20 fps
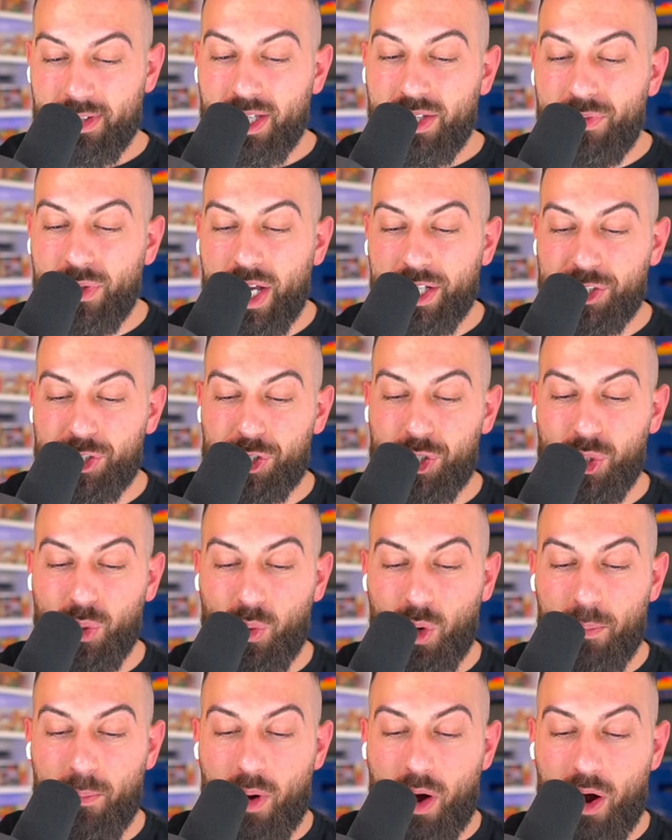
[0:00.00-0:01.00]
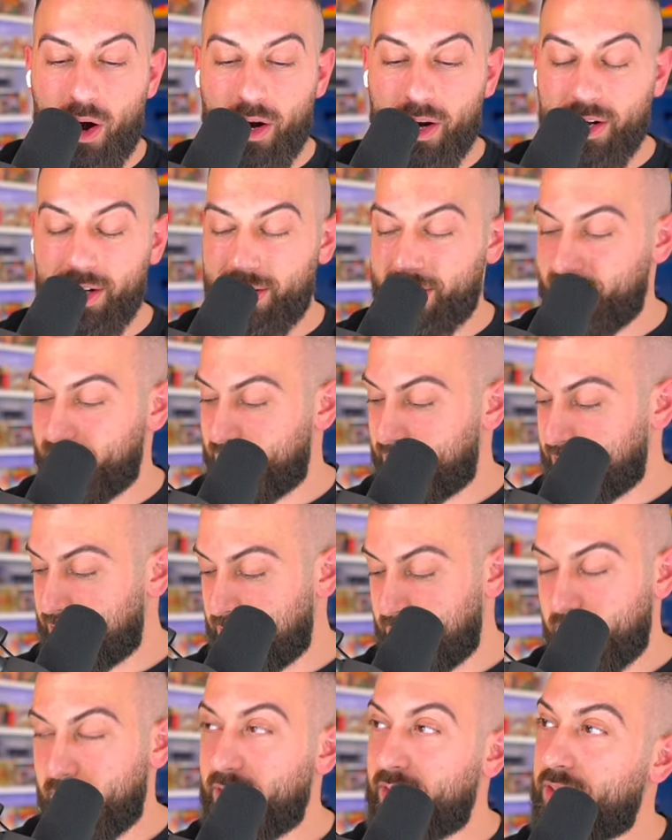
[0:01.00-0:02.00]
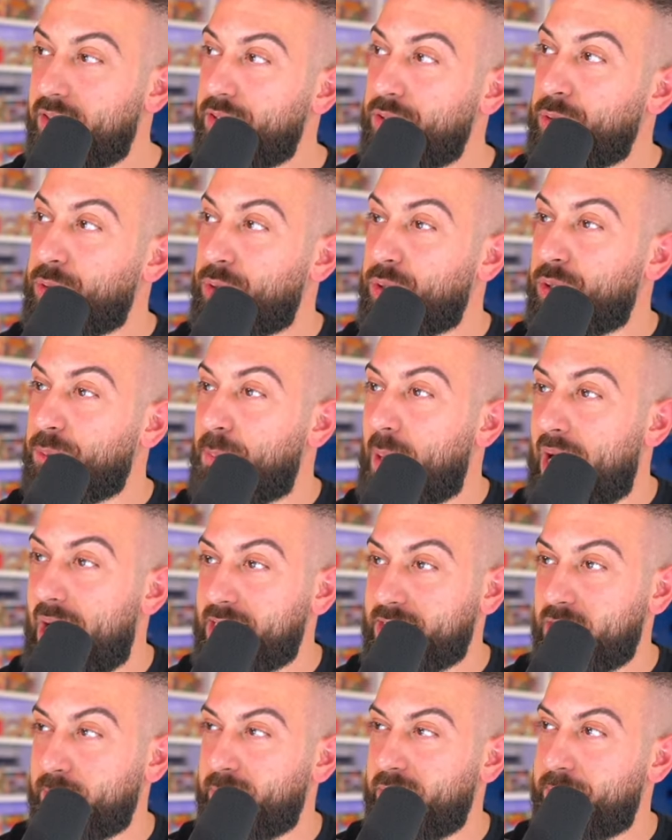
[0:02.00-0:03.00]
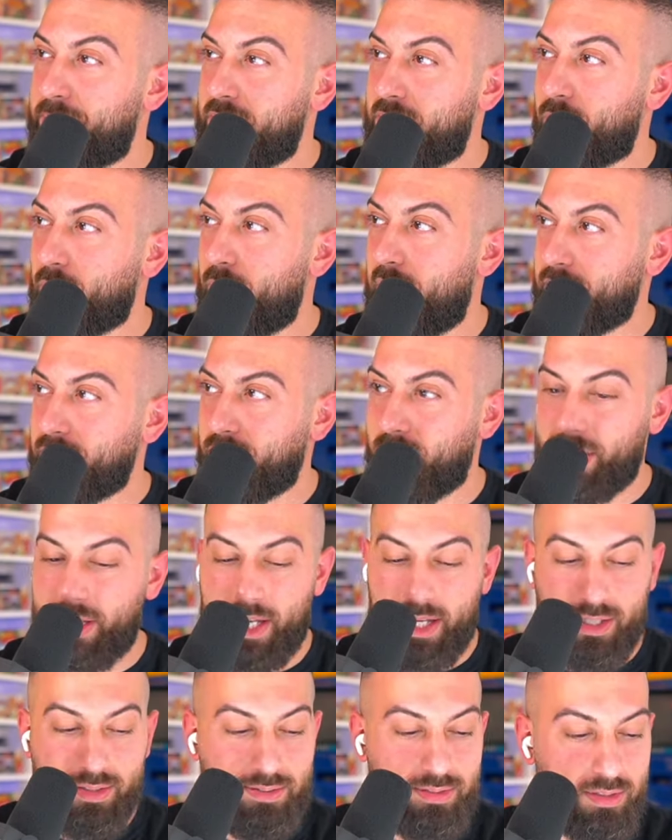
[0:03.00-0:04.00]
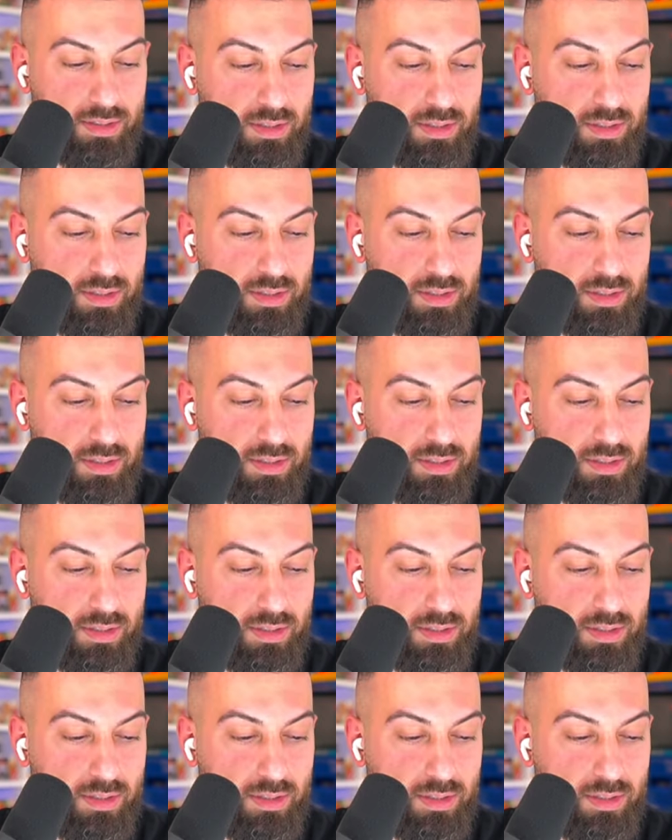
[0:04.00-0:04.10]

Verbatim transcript: If you guess two or more, you could possibly be correct on that.